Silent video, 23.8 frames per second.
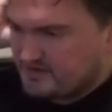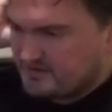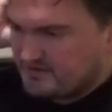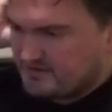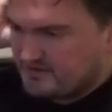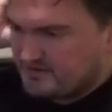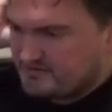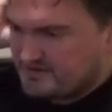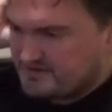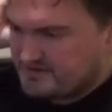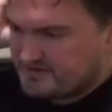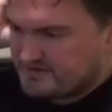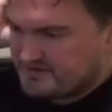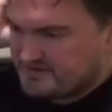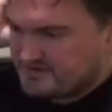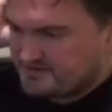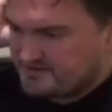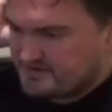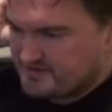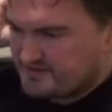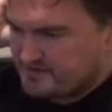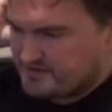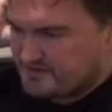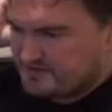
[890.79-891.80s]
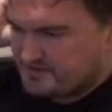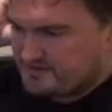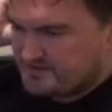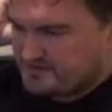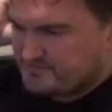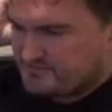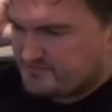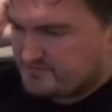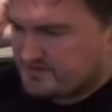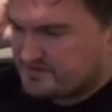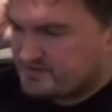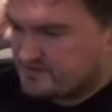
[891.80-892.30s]
The Masters of the Hunt, a
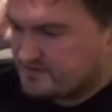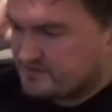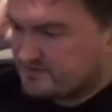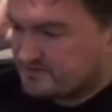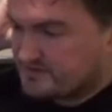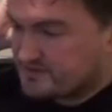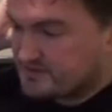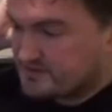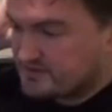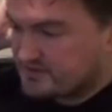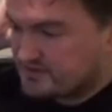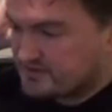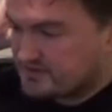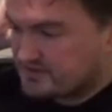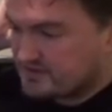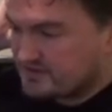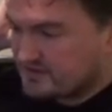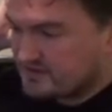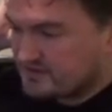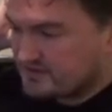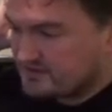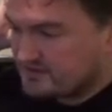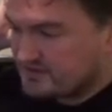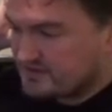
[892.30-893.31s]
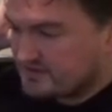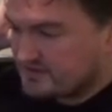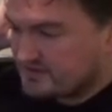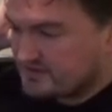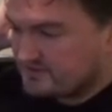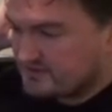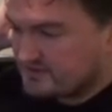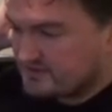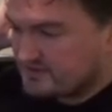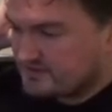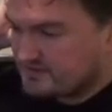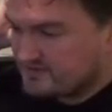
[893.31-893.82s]
brand new feature including
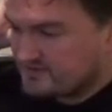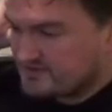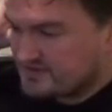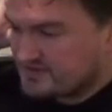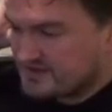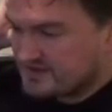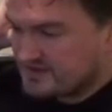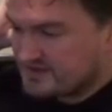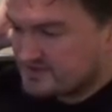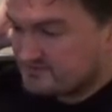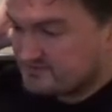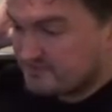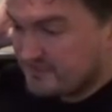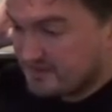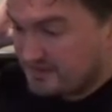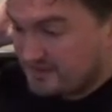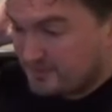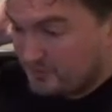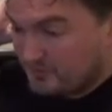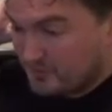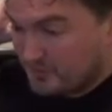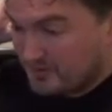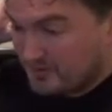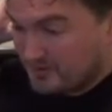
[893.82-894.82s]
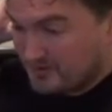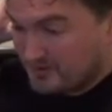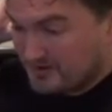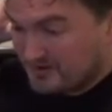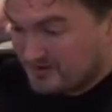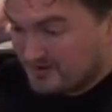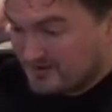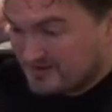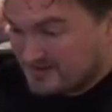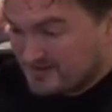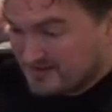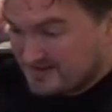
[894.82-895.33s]
interviews with stars Billy
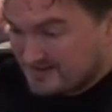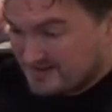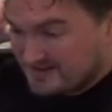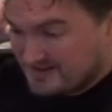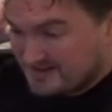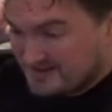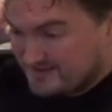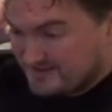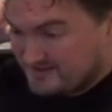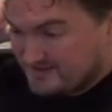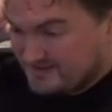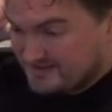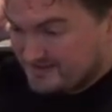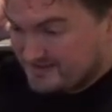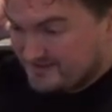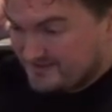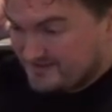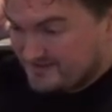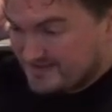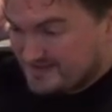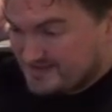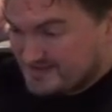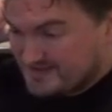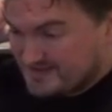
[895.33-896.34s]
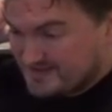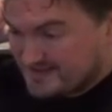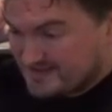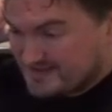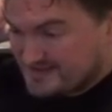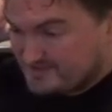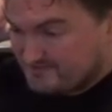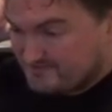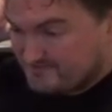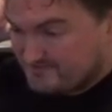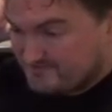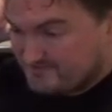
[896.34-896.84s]
Warlock, Devin
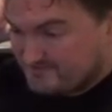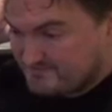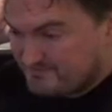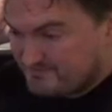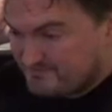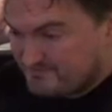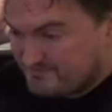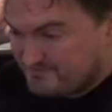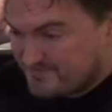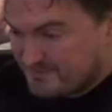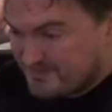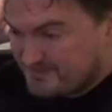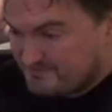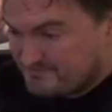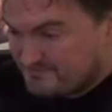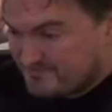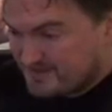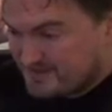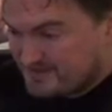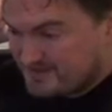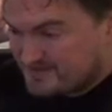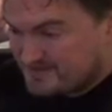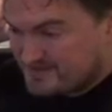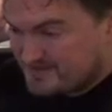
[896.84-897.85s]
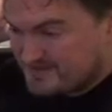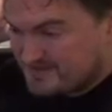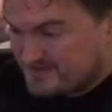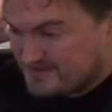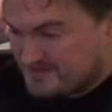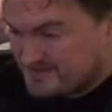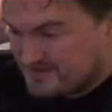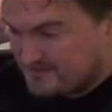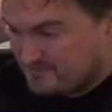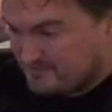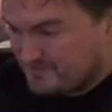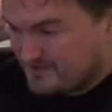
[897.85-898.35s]
DeVasquez, Ben Myerson and
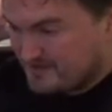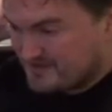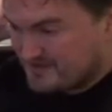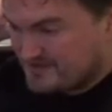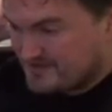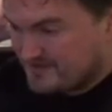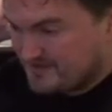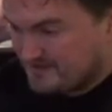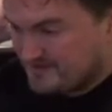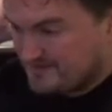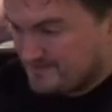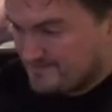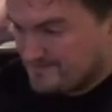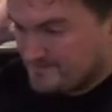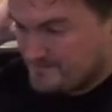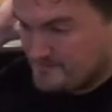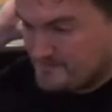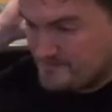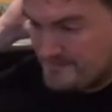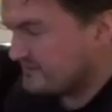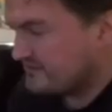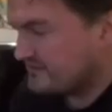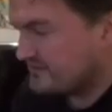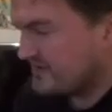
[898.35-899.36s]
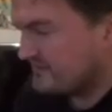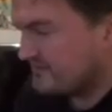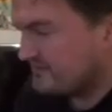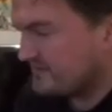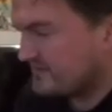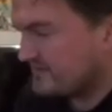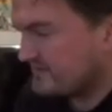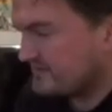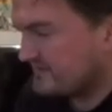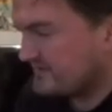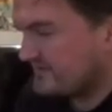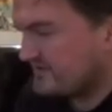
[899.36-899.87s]
Tim Bartel. The
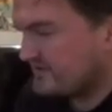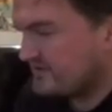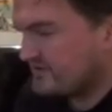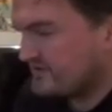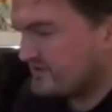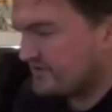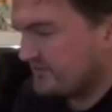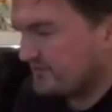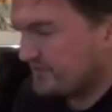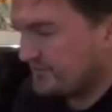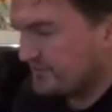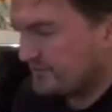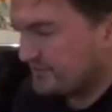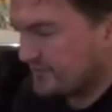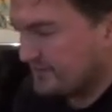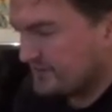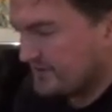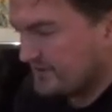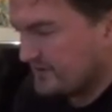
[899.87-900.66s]
Champion of the Shunt.